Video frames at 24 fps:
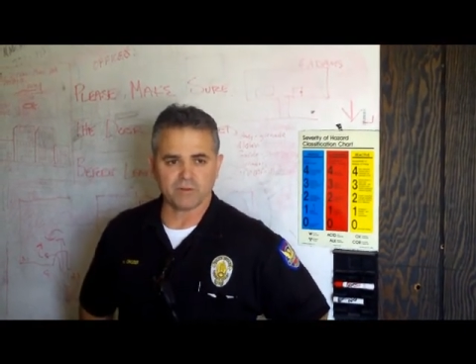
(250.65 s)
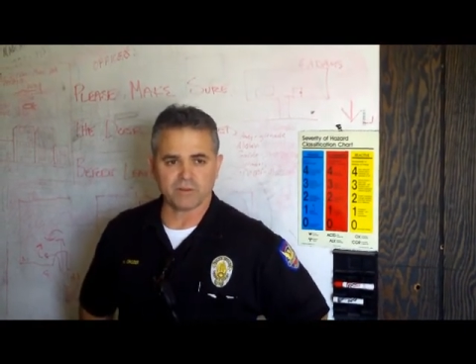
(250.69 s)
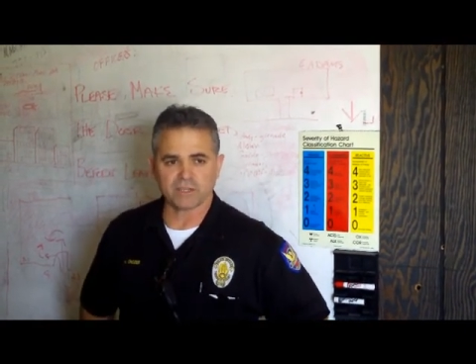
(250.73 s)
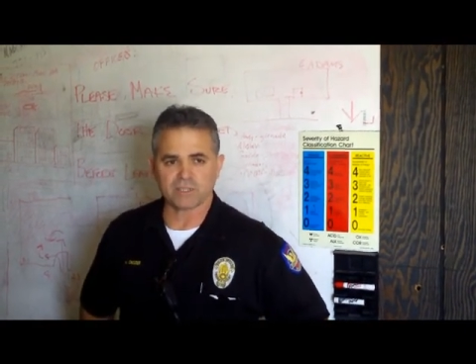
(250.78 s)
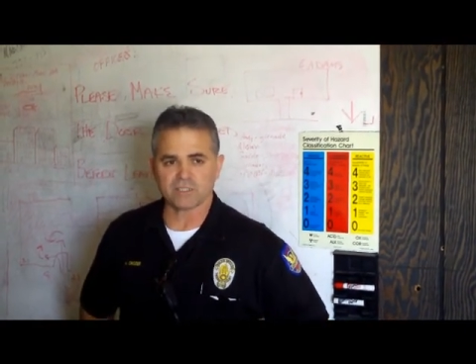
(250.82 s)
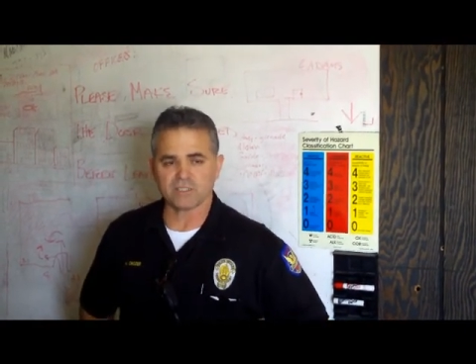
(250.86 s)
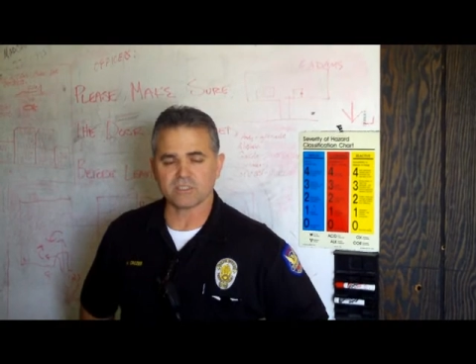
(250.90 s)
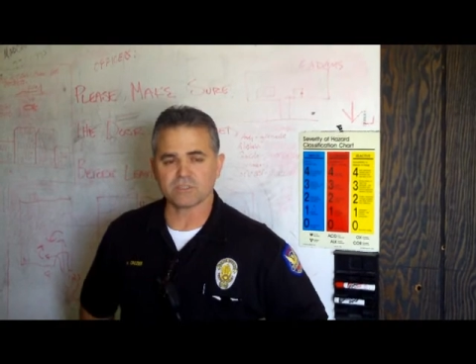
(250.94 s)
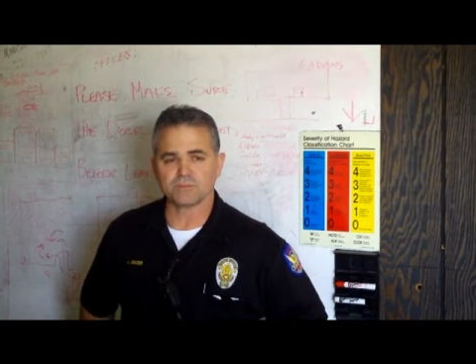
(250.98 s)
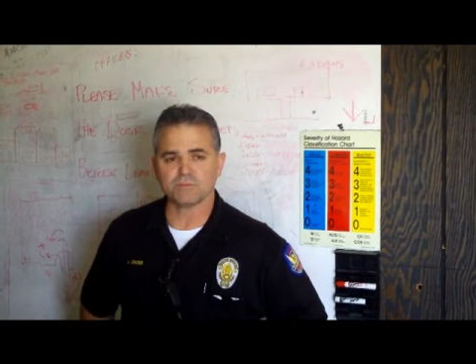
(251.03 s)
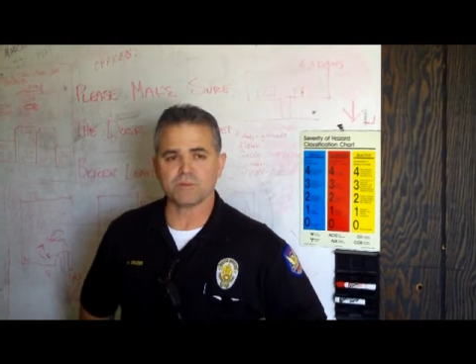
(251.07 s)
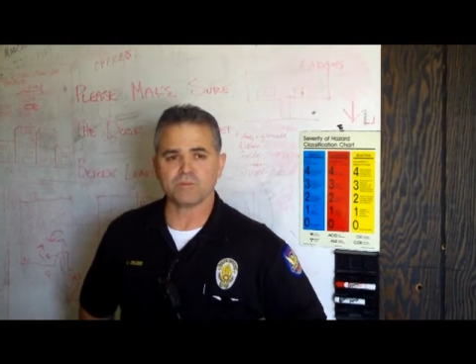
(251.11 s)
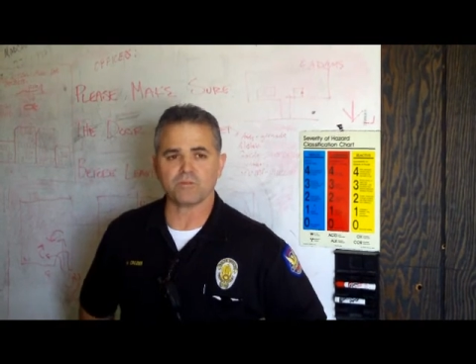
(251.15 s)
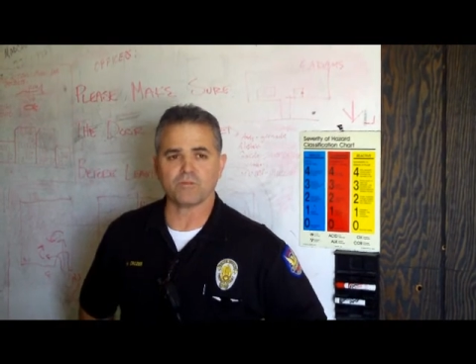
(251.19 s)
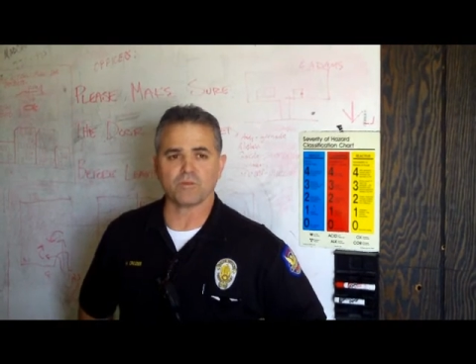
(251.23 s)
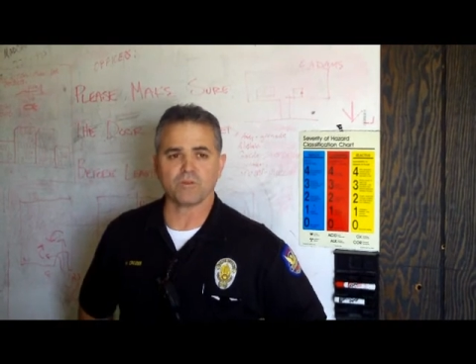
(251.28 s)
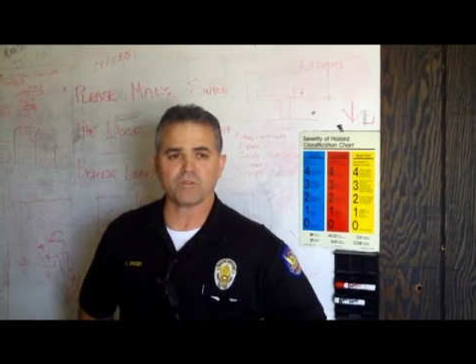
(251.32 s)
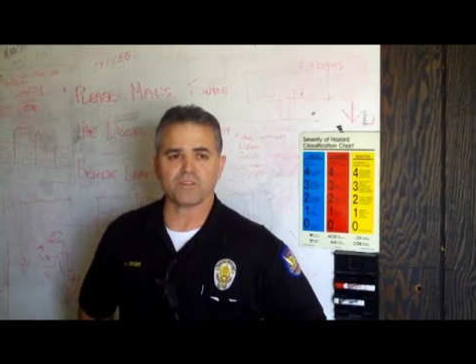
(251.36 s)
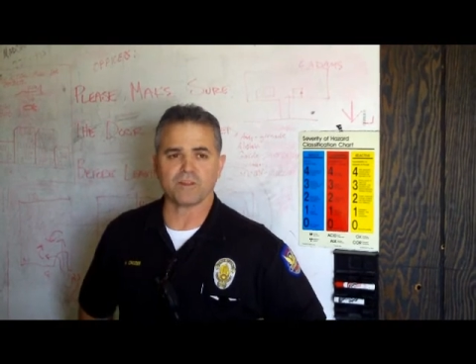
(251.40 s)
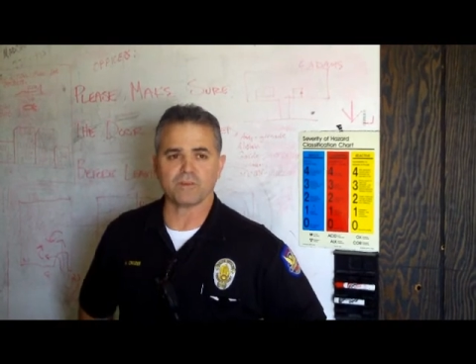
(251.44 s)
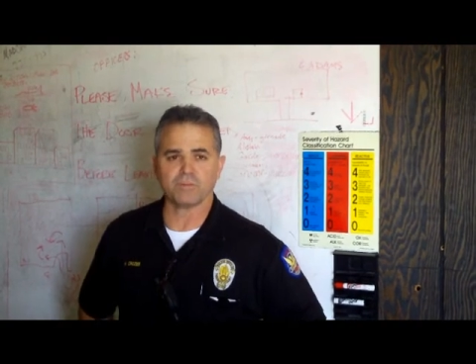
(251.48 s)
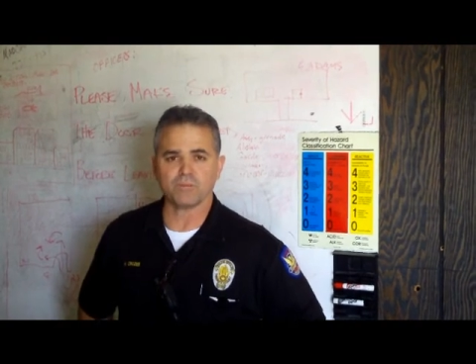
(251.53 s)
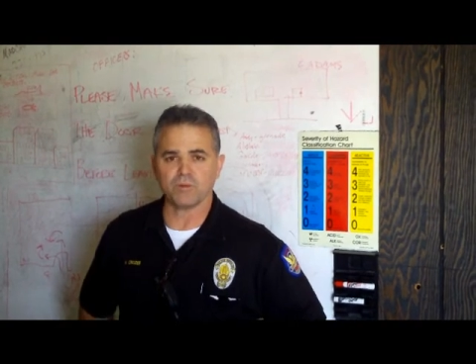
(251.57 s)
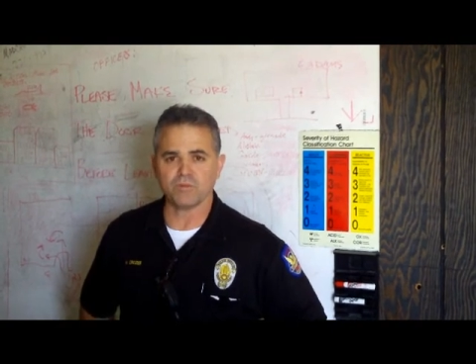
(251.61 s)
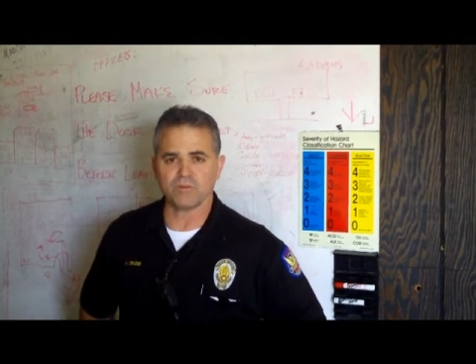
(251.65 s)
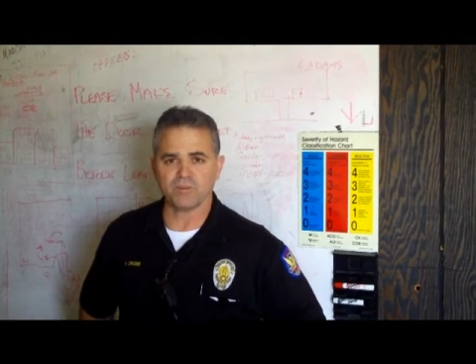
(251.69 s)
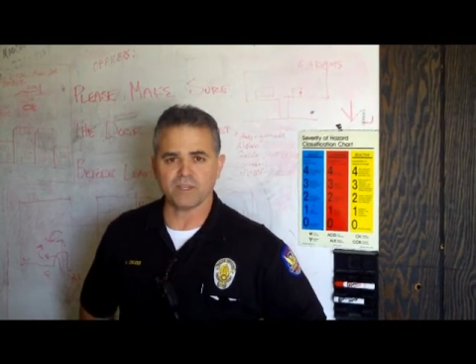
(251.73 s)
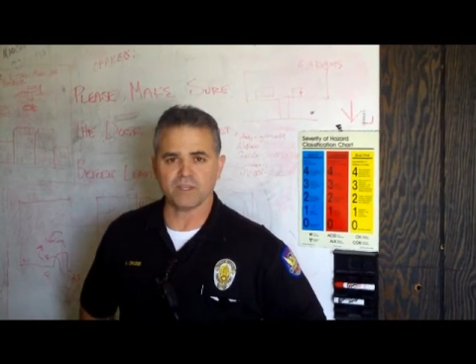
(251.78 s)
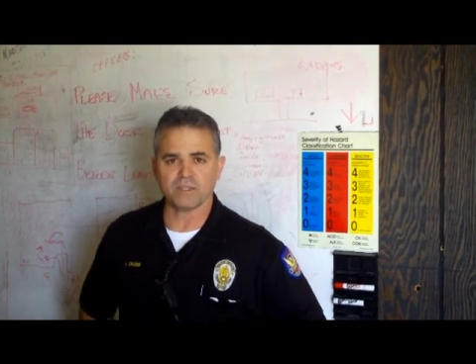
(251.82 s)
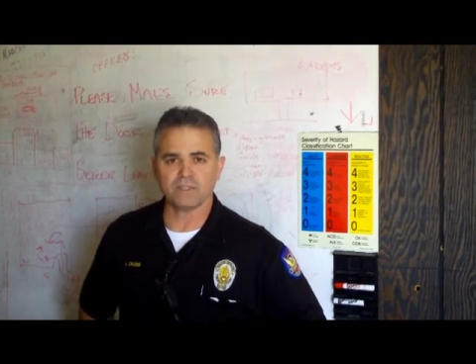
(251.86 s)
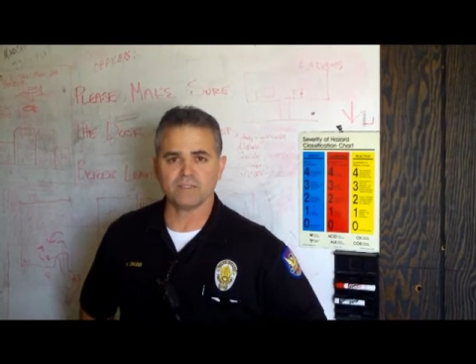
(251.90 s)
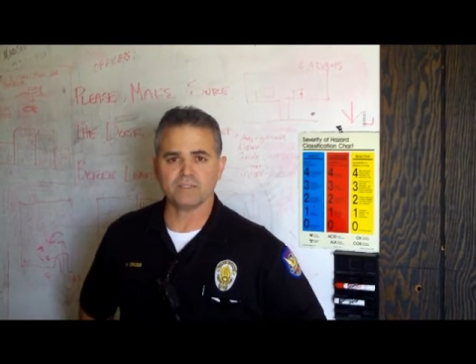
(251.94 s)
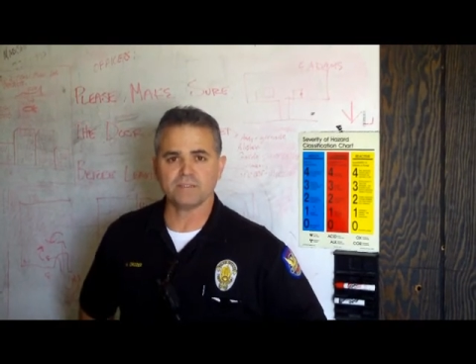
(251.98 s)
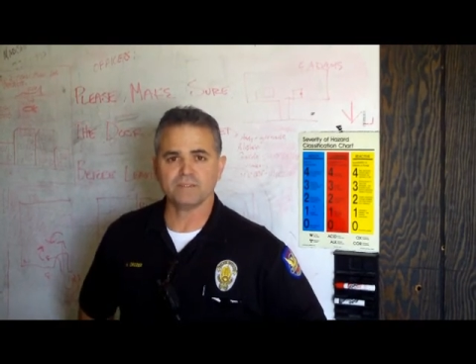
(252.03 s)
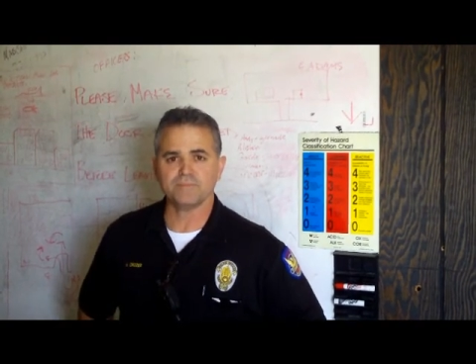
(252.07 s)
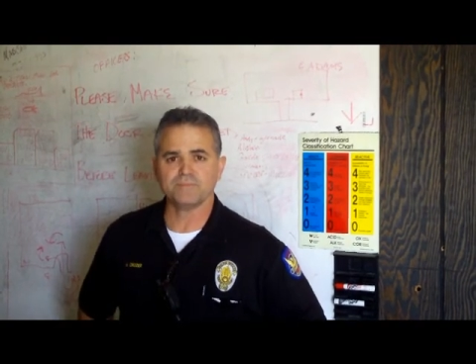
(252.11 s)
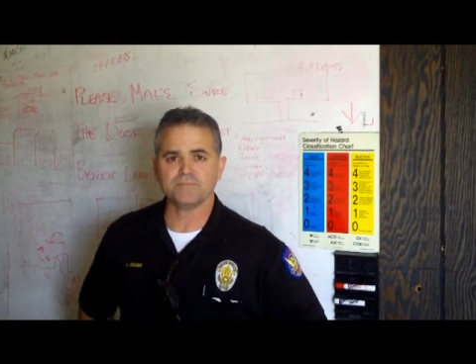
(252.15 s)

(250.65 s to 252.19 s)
records before they move in,